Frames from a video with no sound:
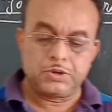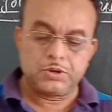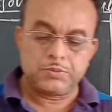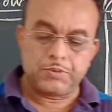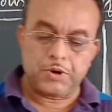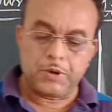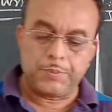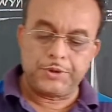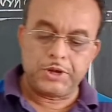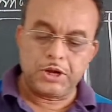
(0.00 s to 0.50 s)

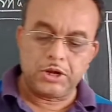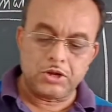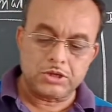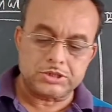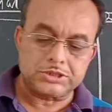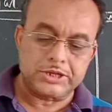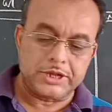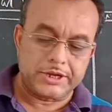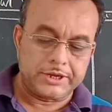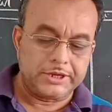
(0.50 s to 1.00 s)
profit and
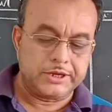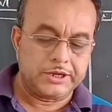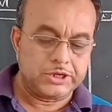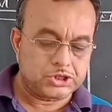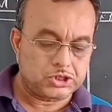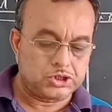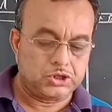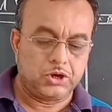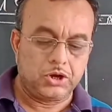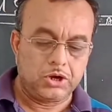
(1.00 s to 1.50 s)
loss sharing
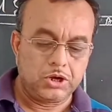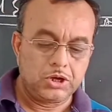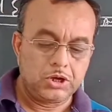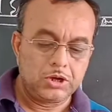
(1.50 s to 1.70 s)
ratio